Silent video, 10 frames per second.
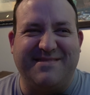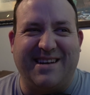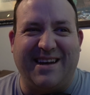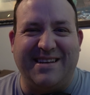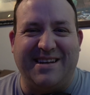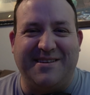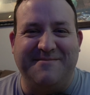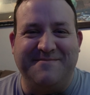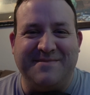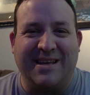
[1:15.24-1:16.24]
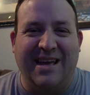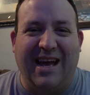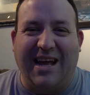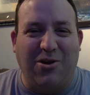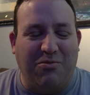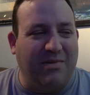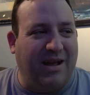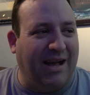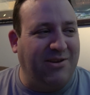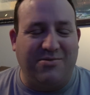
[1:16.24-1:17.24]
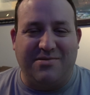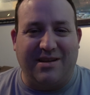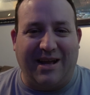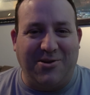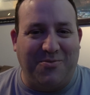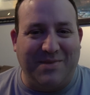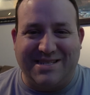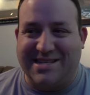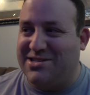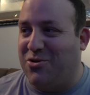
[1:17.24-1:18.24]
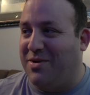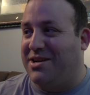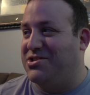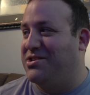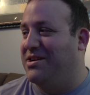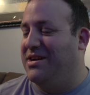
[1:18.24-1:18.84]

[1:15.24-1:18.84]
Kinda. I don't miss it so much.